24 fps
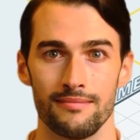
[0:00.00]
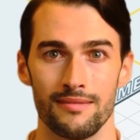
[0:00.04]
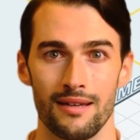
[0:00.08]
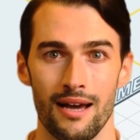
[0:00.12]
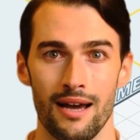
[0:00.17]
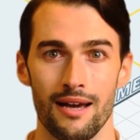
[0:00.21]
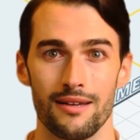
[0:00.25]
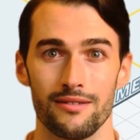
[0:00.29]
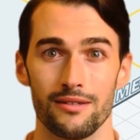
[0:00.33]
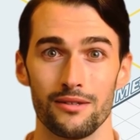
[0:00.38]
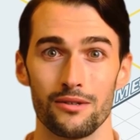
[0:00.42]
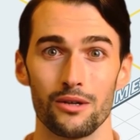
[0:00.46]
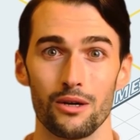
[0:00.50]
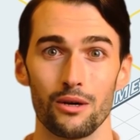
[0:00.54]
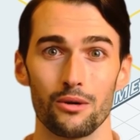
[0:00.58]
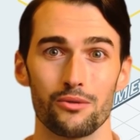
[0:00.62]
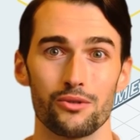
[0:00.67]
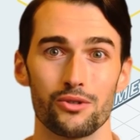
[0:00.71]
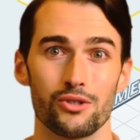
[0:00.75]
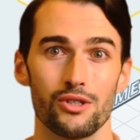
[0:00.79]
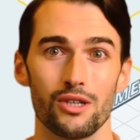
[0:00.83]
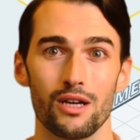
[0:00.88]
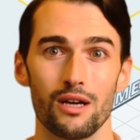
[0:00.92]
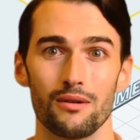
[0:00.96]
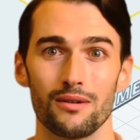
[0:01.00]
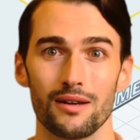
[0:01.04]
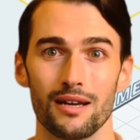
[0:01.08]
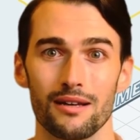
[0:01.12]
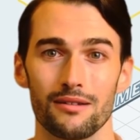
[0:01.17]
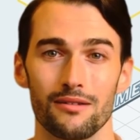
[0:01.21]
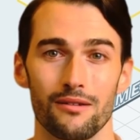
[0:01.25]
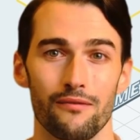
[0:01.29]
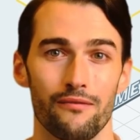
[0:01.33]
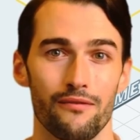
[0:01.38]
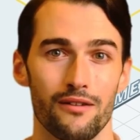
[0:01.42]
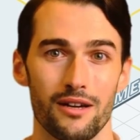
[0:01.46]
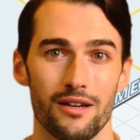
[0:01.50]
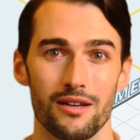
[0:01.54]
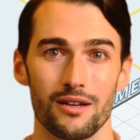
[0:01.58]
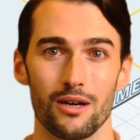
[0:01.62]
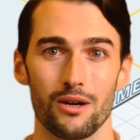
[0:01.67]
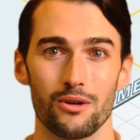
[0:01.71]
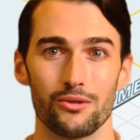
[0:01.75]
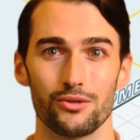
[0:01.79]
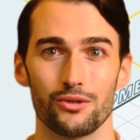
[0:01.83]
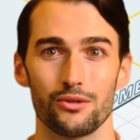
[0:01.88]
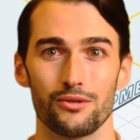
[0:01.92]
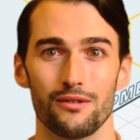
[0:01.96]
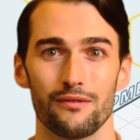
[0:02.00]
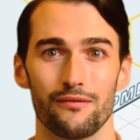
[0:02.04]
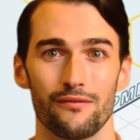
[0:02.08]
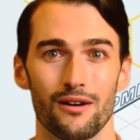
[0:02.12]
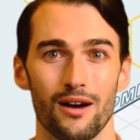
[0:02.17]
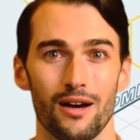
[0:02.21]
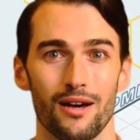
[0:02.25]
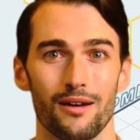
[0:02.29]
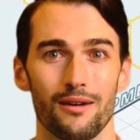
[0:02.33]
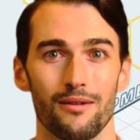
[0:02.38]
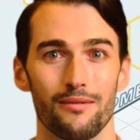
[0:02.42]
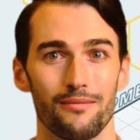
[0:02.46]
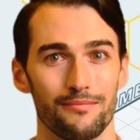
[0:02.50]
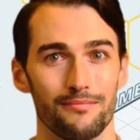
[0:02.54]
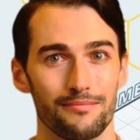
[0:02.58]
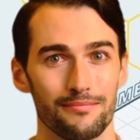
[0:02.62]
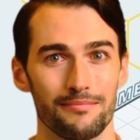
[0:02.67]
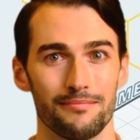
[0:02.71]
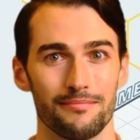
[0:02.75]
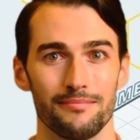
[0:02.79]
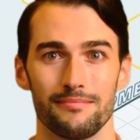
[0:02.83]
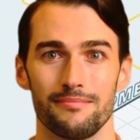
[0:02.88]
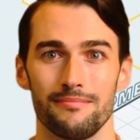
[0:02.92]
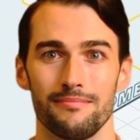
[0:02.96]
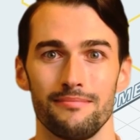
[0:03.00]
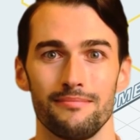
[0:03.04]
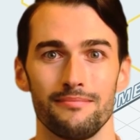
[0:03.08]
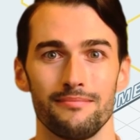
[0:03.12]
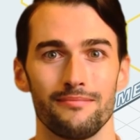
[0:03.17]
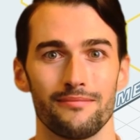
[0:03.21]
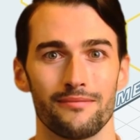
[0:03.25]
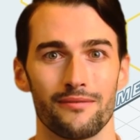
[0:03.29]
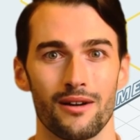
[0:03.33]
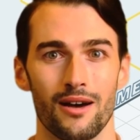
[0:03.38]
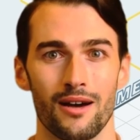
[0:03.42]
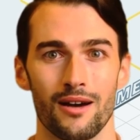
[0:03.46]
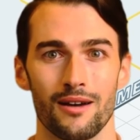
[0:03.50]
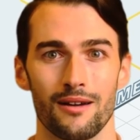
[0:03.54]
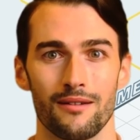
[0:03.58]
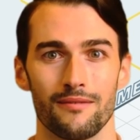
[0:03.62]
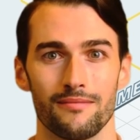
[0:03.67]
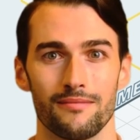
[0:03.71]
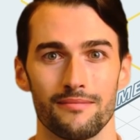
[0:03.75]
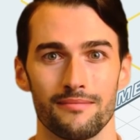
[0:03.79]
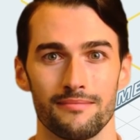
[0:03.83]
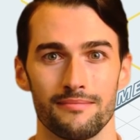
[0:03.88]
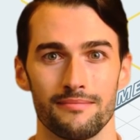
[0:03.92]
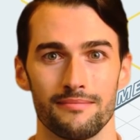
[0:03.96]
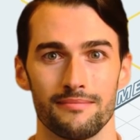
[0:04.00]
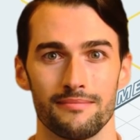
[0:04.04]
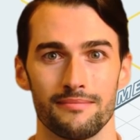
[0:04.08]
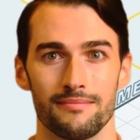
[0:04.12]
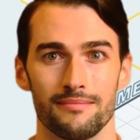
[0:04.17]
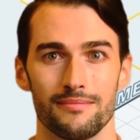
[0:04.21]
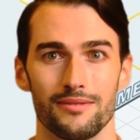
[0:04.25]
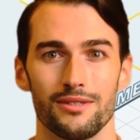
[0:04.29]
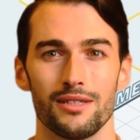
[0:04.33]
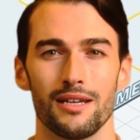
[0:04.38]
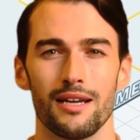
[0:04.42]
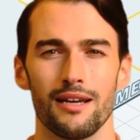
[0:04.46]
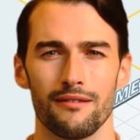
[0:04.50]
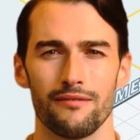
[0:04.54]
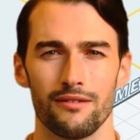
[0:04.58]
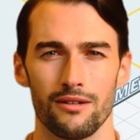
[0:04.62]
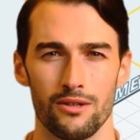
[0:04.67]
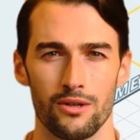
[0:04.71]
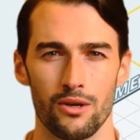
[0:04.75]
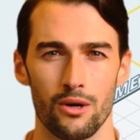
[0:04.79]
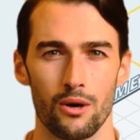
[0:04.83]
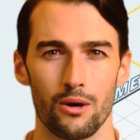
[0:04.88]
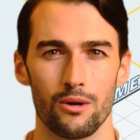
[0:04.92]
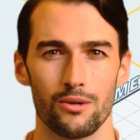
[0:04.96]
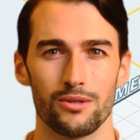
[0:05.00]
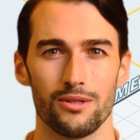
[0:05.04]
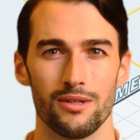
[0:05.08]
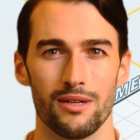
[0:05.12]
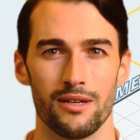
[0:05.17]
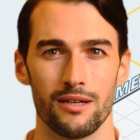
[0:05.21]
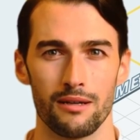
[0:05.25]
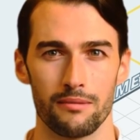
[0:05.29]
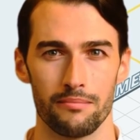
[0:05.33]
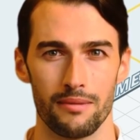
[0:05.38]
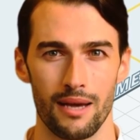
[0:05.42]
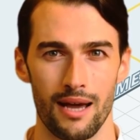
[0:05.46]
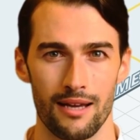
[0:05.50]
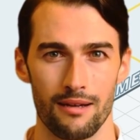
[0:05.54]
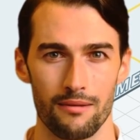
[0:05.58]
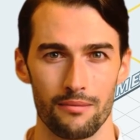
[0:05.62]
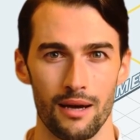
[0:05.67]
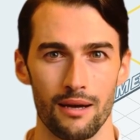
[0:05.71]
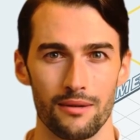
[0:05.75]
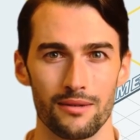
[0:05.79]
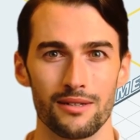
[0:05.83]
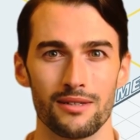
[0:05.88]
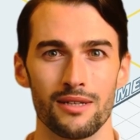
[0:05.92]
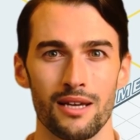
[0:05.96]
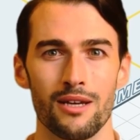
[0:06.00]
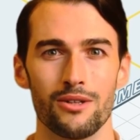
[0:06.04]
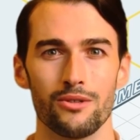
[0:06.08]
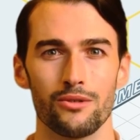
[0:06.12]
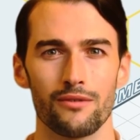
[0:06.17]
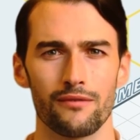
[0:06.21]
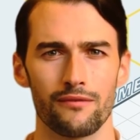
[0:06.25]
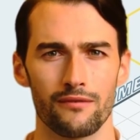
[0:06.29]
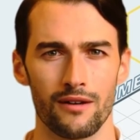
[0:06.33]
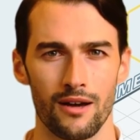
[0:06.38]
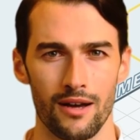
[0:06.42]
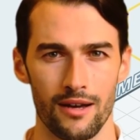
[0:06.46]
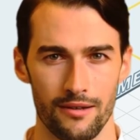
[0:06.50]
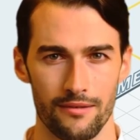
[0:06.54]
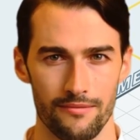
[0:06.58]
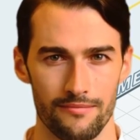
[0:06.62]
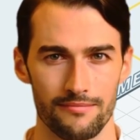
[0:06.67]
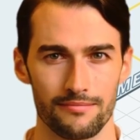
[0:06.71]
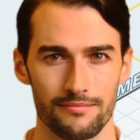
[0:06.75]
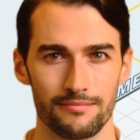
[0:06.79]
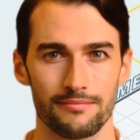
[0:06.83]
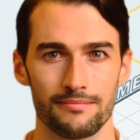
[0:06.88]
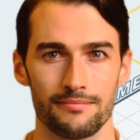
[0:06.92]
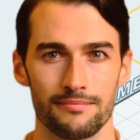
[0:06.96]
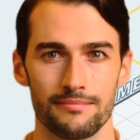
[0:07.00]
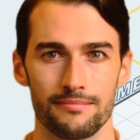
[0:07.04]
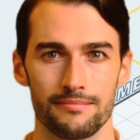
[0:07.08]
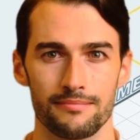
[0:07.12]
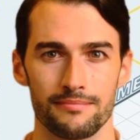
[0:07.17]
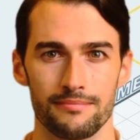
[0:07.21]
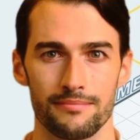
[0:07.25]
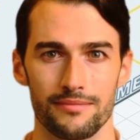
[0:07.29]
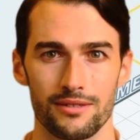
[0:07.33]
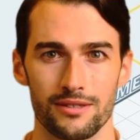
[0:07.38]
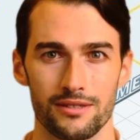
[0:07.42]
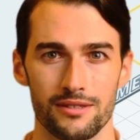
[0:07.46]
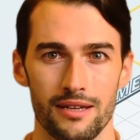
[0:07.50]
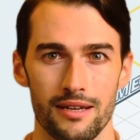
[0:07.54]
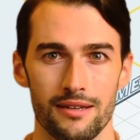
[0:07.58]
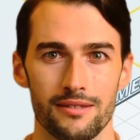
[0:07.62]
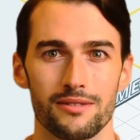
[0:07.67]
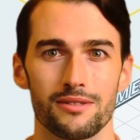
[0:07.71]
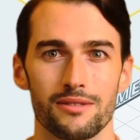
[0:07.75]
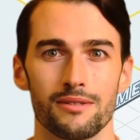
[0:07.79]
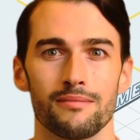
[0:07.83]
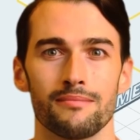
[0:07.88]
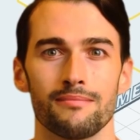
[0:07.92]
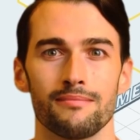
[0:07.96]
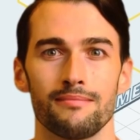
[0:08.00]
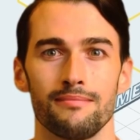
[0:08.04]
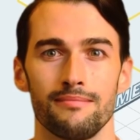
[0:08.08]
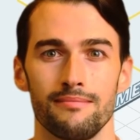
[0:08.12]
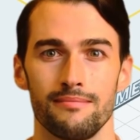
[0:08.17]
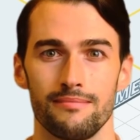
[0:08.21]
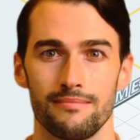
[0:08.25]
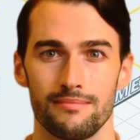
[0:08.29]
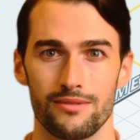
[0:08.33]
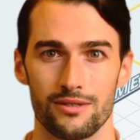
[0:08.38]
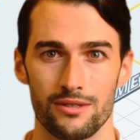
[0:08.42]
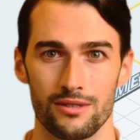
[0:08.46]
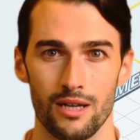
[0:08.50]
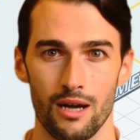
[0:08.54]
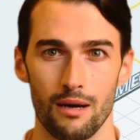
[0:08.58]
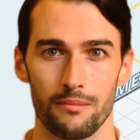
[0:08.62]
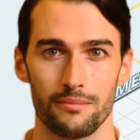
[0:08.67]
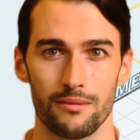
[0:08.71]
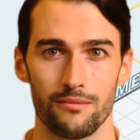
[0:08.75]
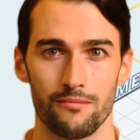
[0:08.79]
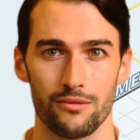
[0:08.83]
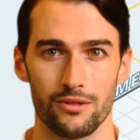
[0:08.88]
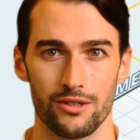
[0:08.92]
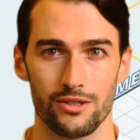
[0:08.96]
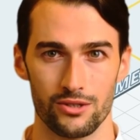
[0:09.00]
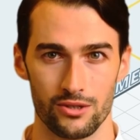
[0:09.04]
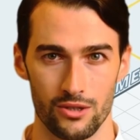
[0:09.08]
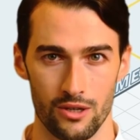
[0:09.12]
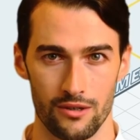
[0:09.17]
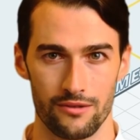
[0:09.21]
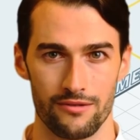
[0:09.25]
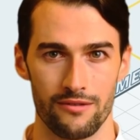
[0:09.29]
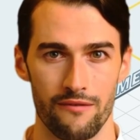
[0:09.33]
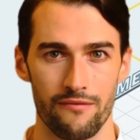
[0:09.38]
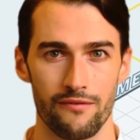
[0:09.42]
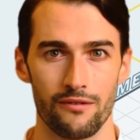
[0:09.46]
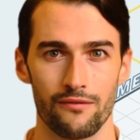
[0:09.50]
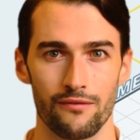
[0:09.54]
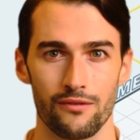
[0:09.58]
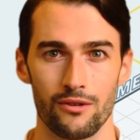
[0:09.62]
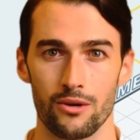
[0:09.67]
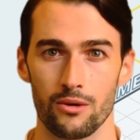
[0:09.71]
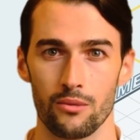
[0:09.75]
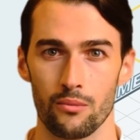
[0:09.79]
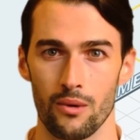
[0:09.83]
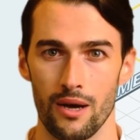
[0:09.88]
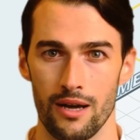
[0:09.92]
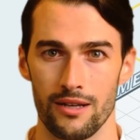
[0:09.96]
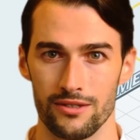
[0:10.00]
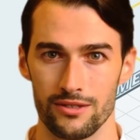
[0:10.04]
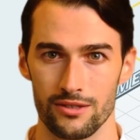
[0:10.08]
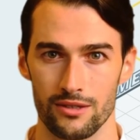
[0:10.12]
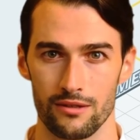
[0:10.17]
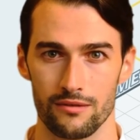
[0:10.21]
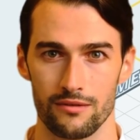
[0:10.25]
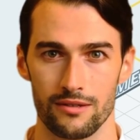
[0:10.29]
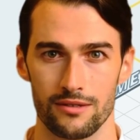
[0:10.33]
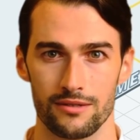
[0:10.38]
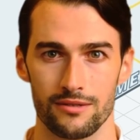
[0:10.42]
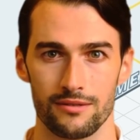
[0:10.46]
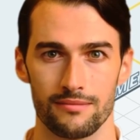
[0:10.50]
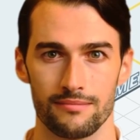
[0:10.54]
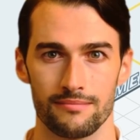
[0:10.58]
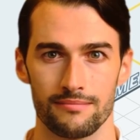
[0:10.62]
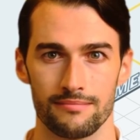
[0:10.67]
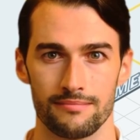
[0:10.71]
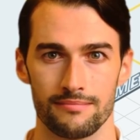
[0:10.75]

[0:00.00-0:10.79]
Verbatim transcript: Add the code shown in the video to the file. five. Save and close the compatibility file. six. Stop and restart the V F I R Y service.